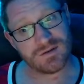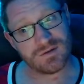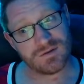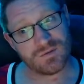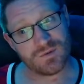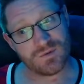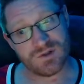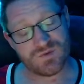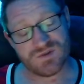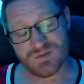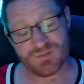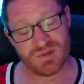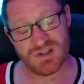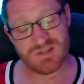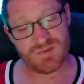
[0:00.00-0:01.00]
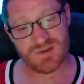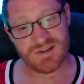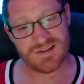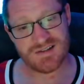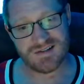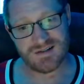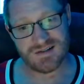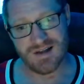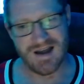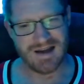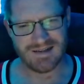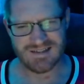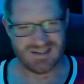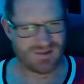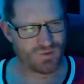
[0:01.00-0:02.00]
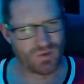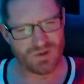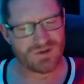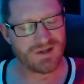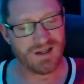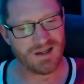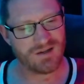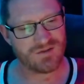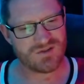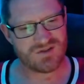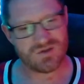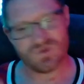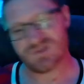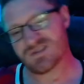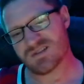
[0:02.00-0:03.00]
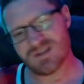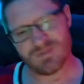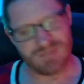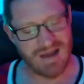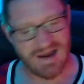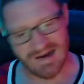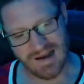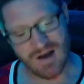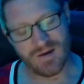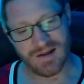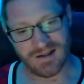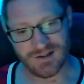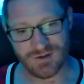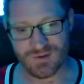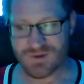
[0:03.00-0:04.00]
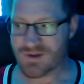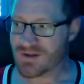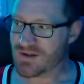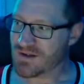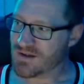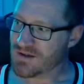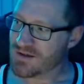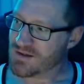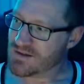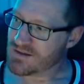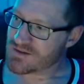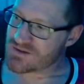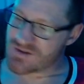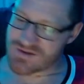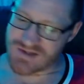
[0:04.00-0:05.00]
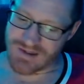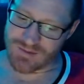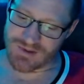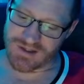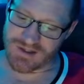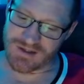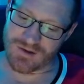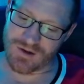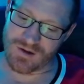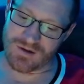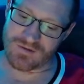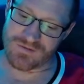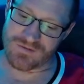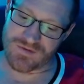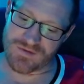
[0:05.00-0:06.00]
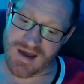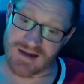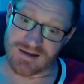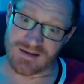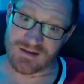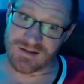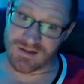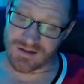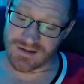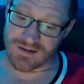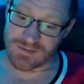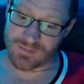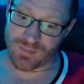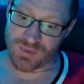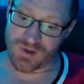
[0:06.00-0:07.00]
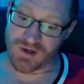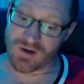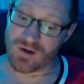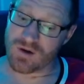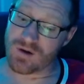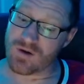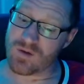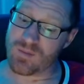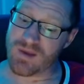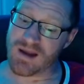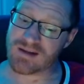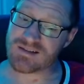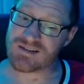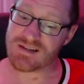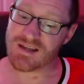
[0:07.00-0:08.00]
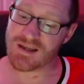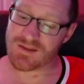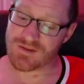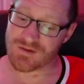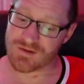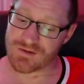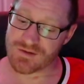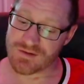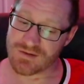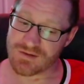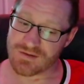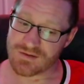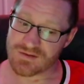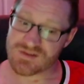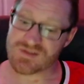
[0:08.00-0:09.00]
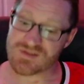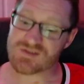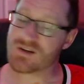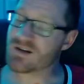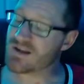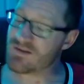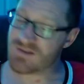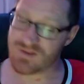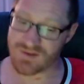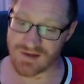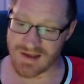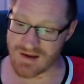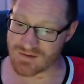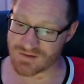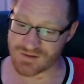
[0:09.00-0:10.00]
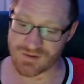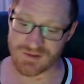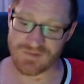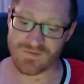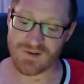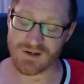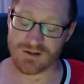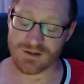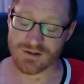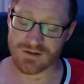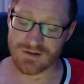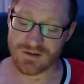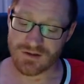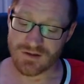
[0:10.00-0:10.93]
which was a bitch because the line is at a weird angle, so it wants to come back out at you. So I was able to get all of that done, put it all back together, suck everything out, including the vinegar.